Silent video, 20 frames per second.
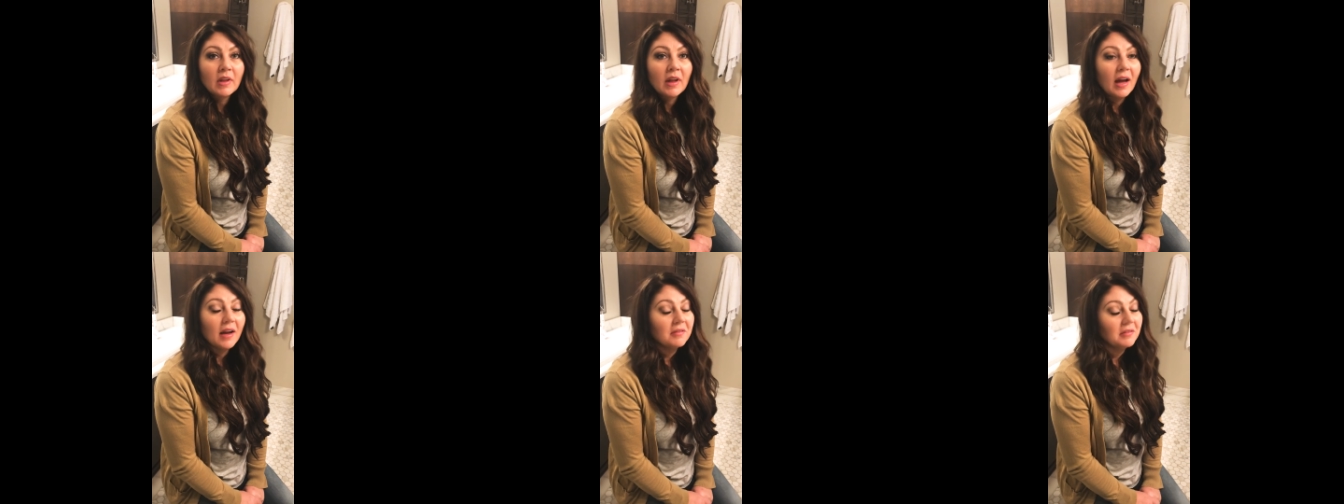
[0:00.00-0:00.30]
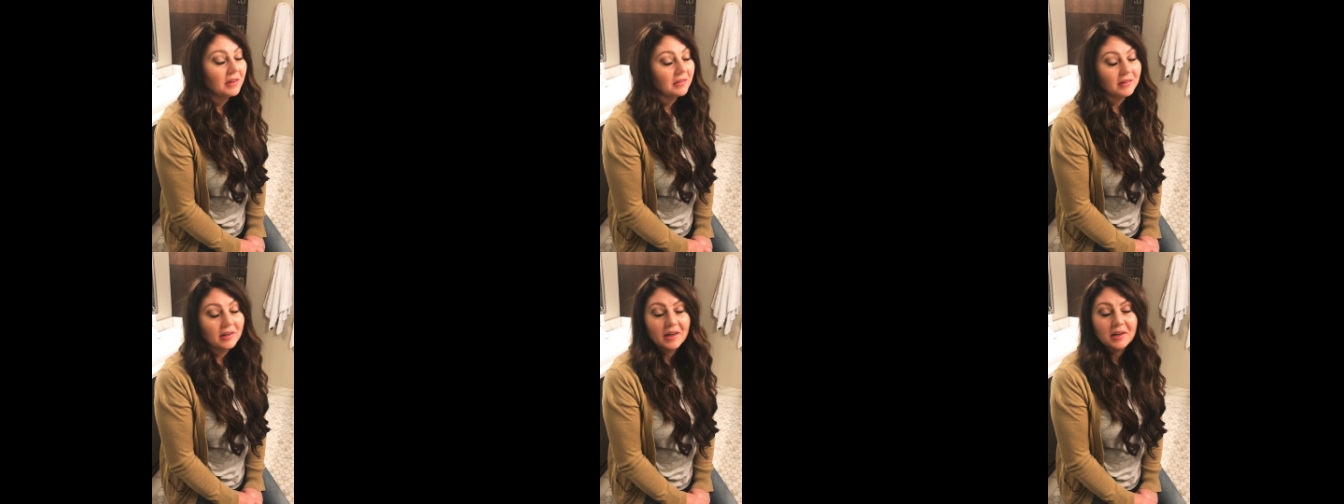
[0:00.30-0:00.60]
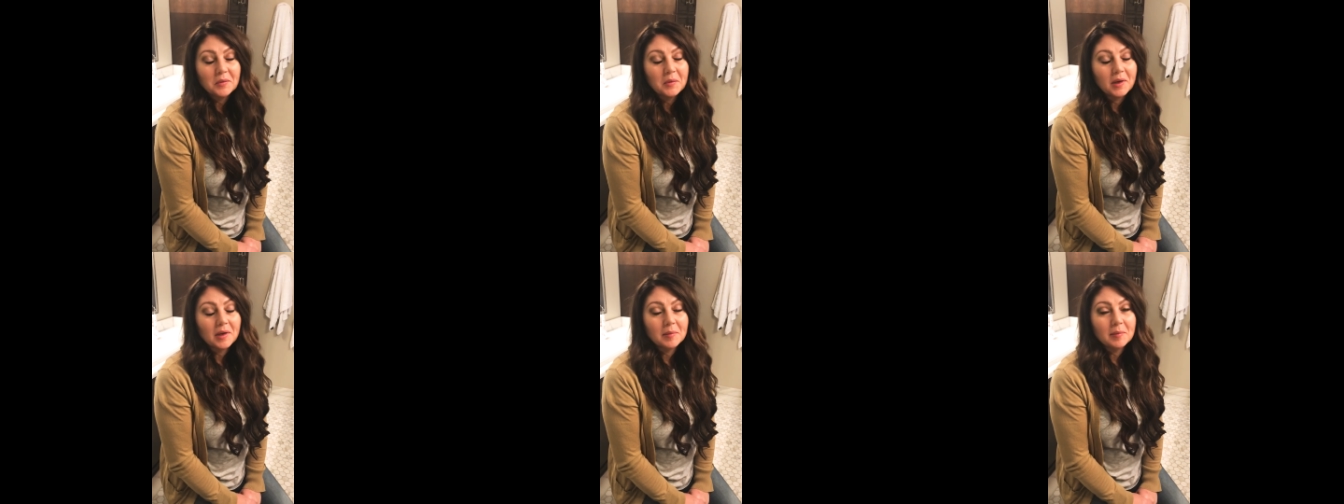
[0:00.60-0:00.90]
I've never had a
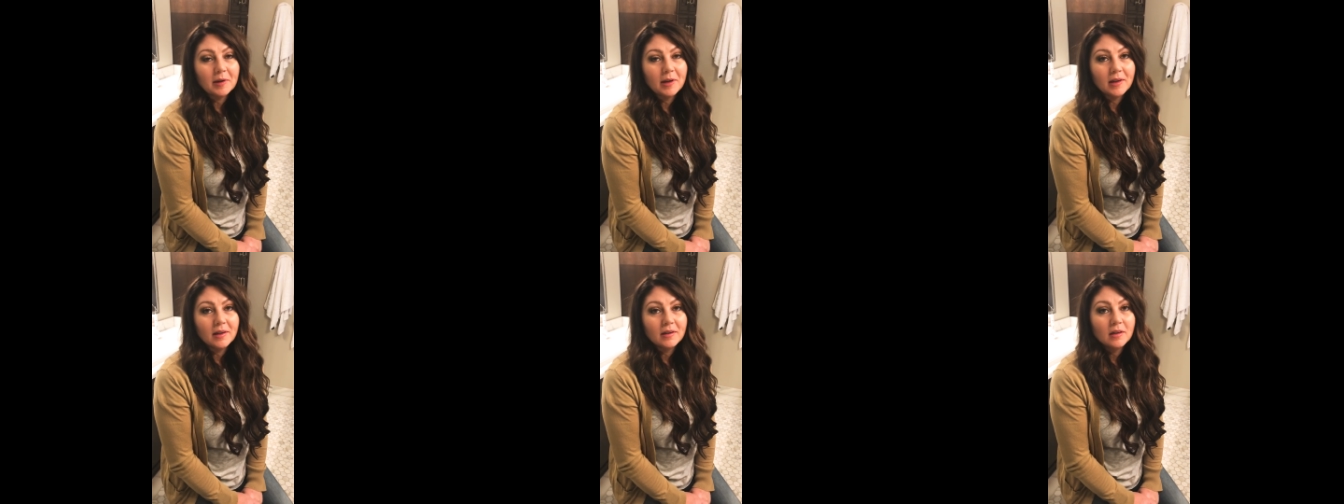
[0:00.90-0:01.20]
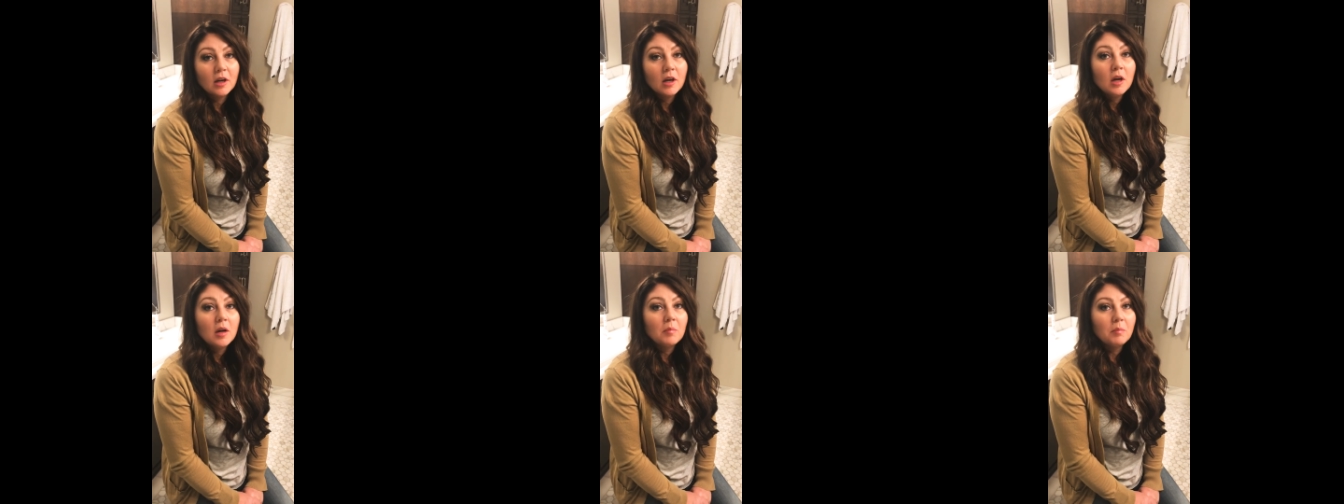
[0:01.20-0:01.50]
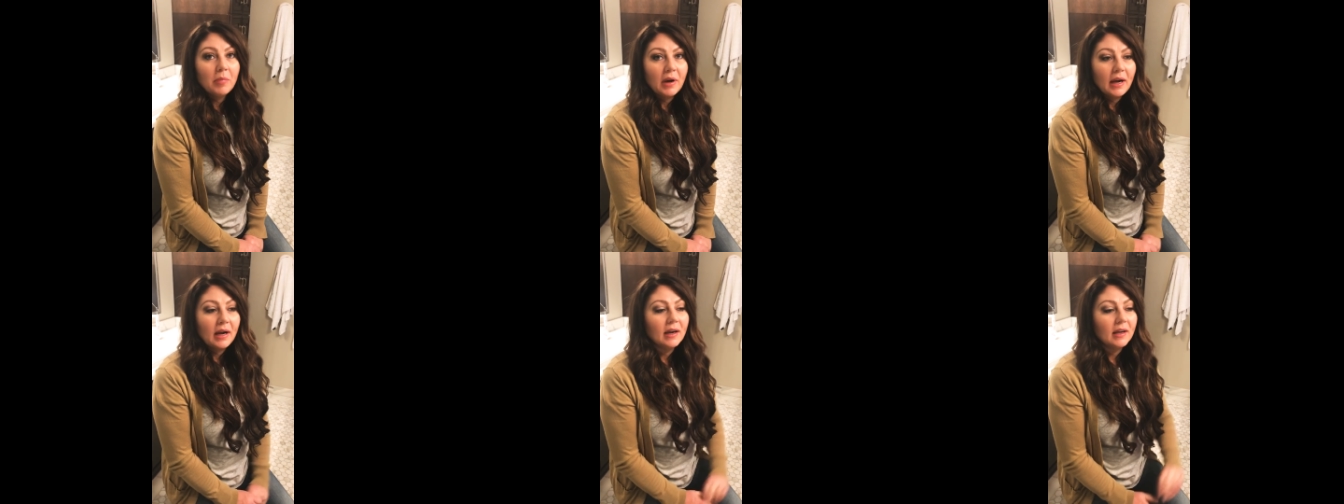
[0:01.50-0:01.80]
wire break,
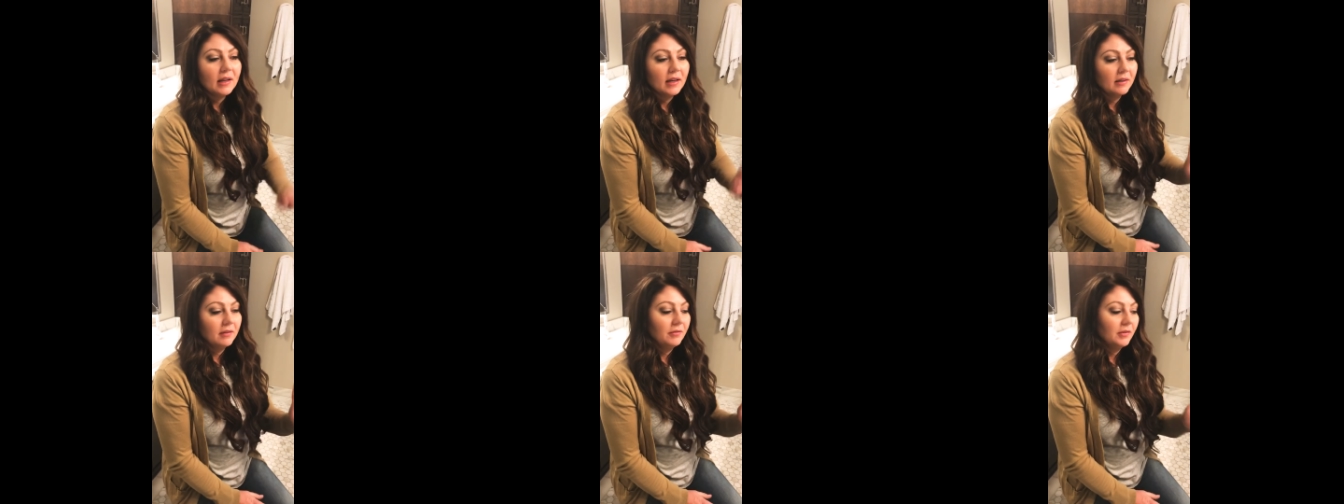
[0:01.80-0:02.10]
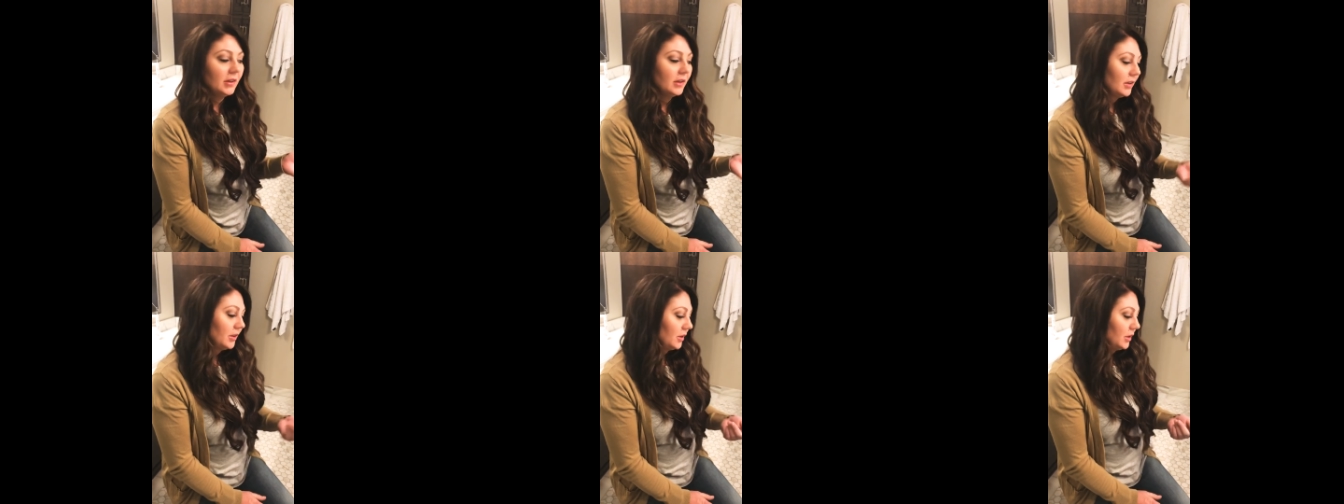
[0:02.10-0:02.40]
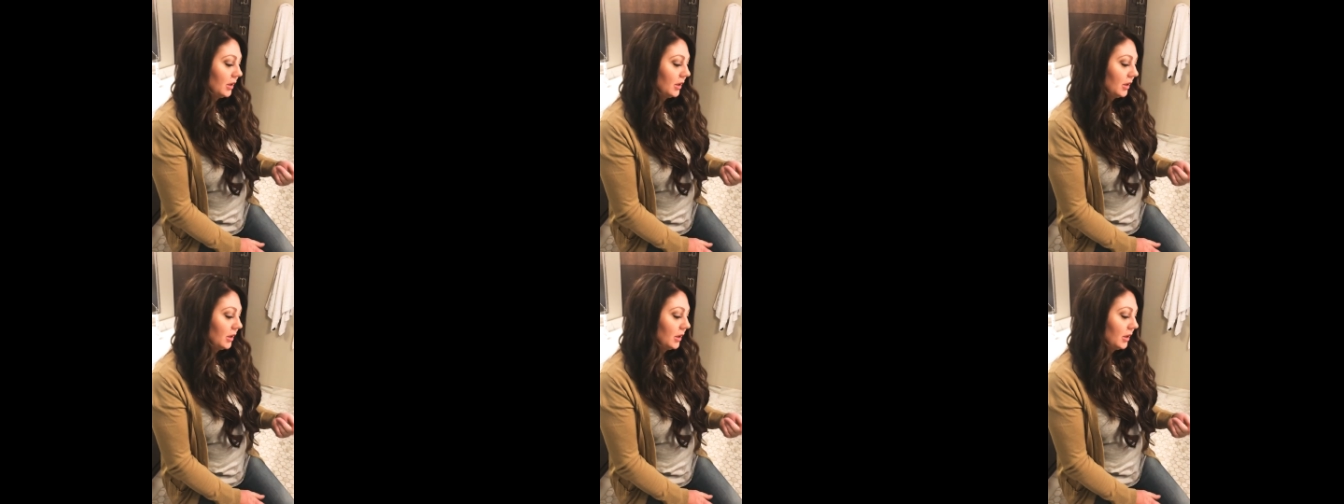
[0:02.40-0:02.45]
but if you